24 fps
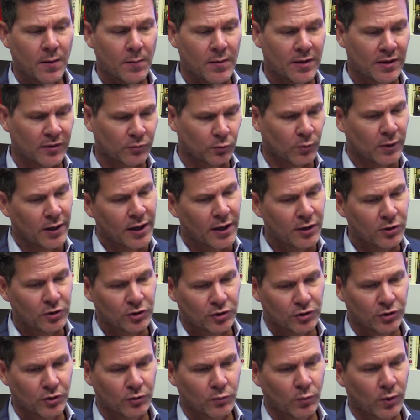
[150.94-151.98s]
Because what I
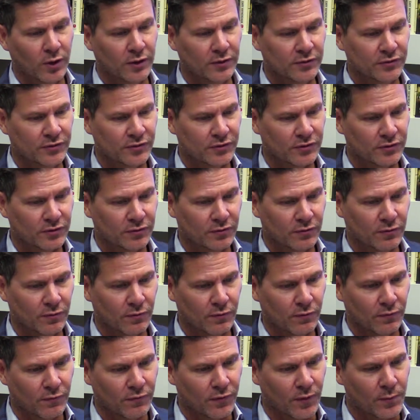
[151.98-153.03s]
understood was
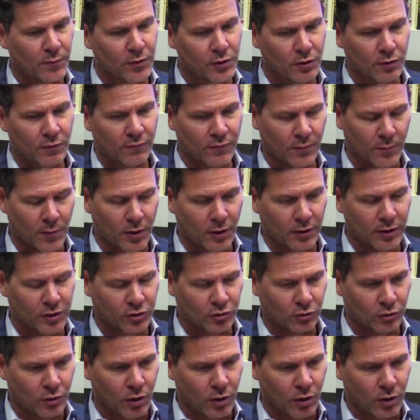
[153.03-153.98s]
from you and from our initial